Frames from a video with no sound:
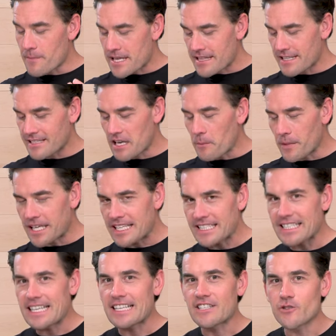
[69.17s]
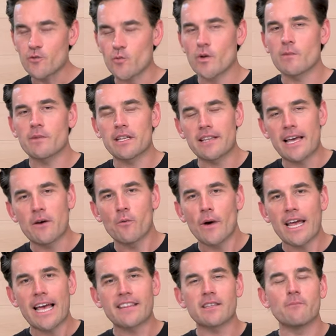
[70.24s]
mean this helmet is extremely
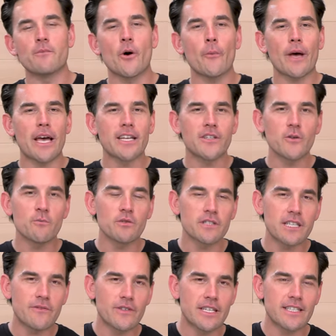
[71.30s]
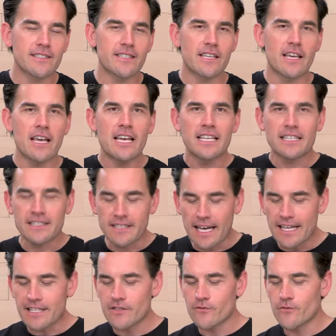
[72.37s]
lightweight at the moment. I do believe it is the
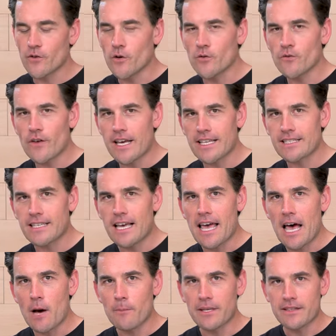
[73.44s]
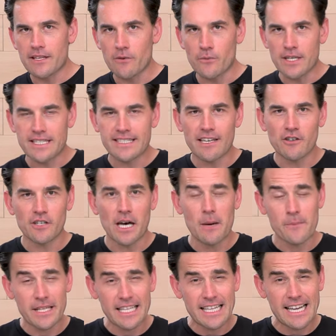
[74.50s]
lightest full face helmet that we sell,
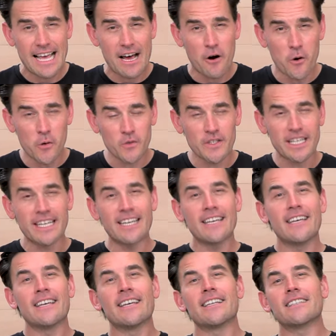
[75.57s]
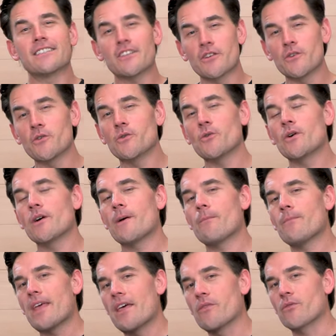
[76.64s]
coming in at only two
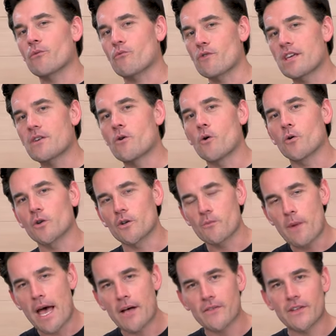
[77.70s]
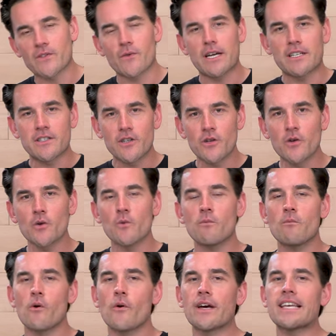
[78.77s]
and three quarters pound. That's right,
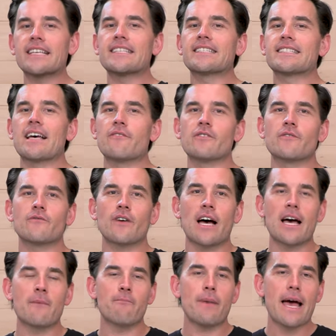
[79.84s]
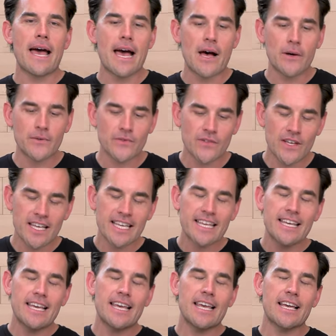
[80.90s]
2.75 pounds.
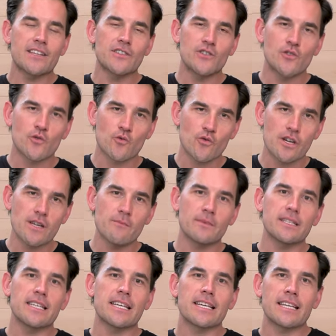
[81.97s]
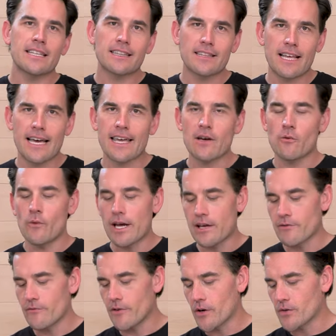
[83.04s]
Extremely
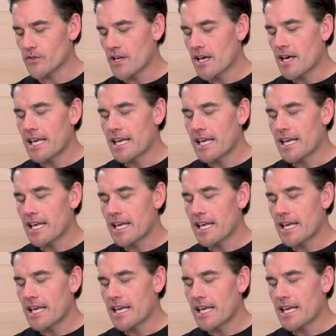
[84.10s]
lightweight, folks.